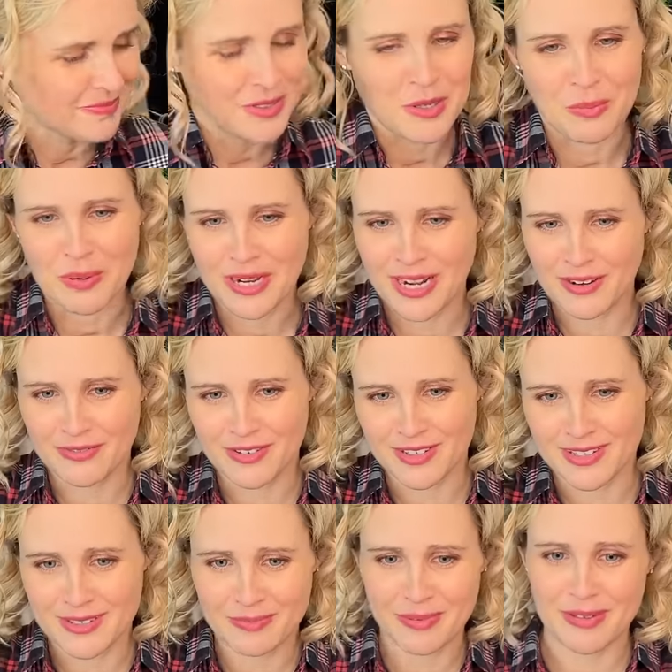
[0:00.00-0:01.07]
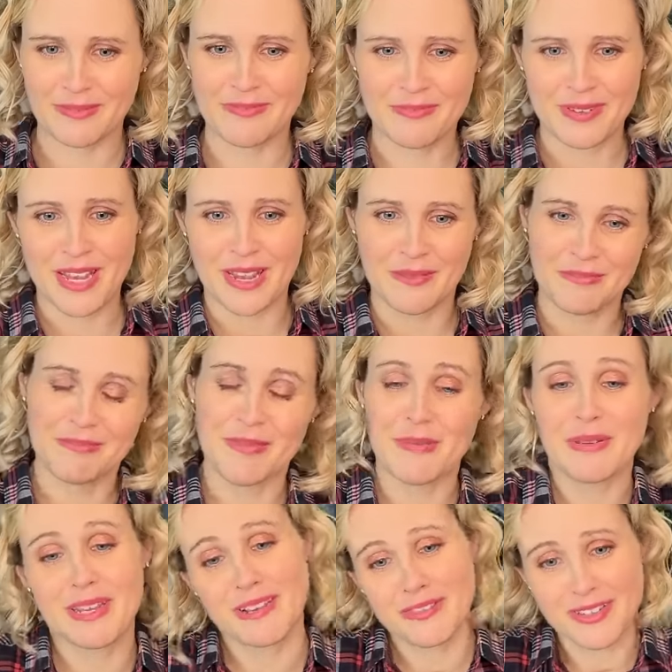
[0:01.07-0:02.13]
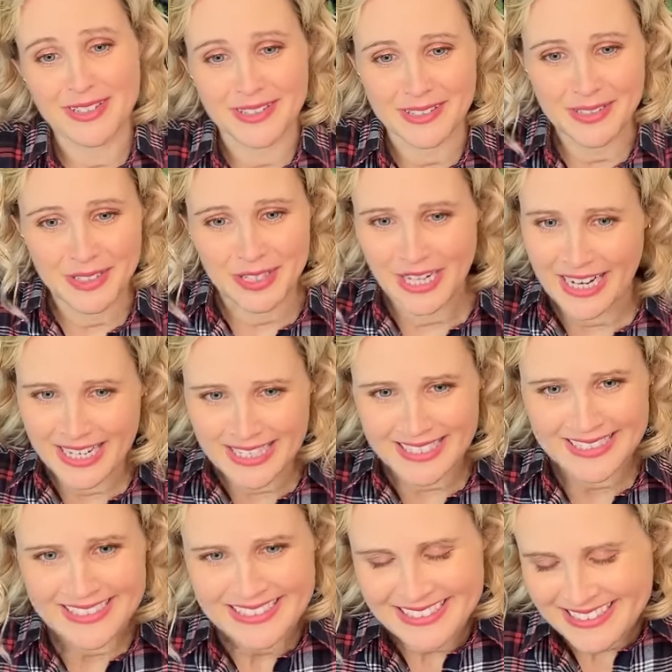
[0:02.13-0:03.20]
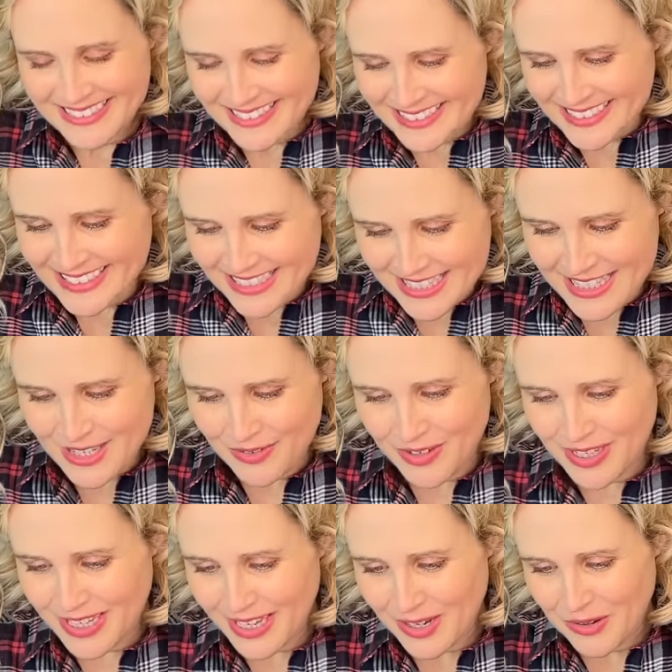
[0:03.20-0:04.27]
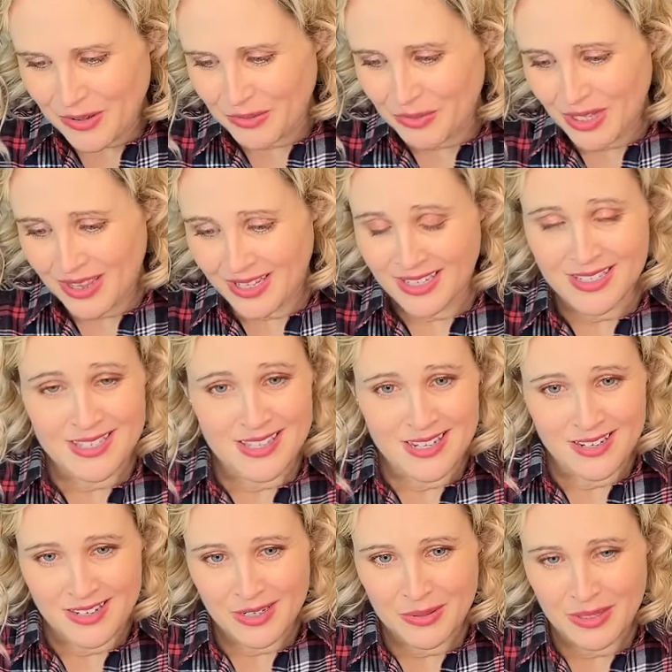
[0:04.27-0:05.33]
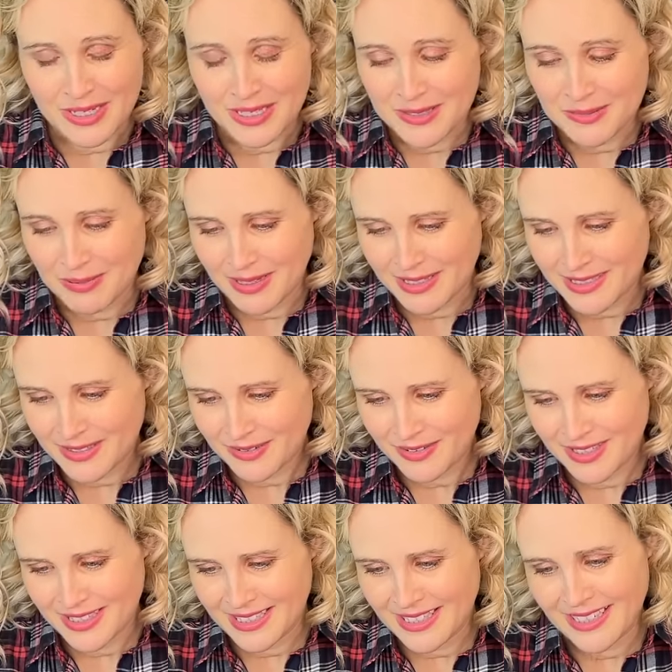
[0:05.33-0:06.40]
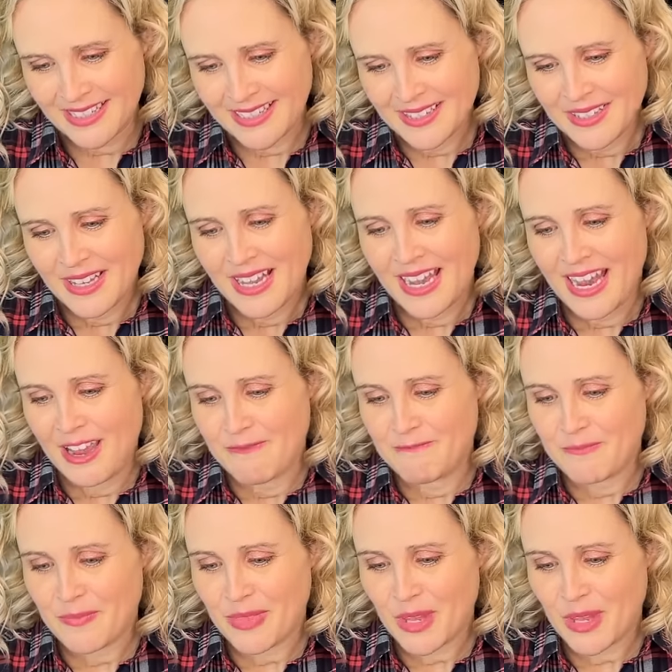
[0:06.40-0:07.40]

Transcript: your preference, but yeah, maybe give it another crack. See if you can get on with it, because they are quite expensive, aren't they?